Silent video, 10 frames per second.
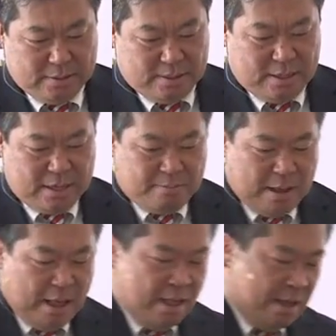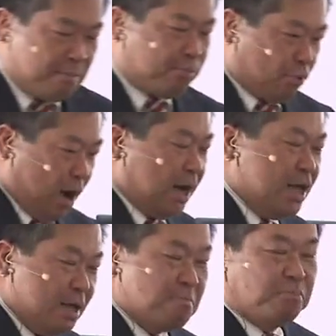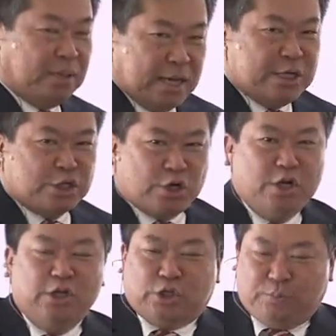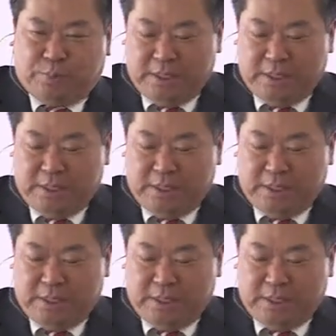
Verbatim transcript: And it, and it brought him pleasure to be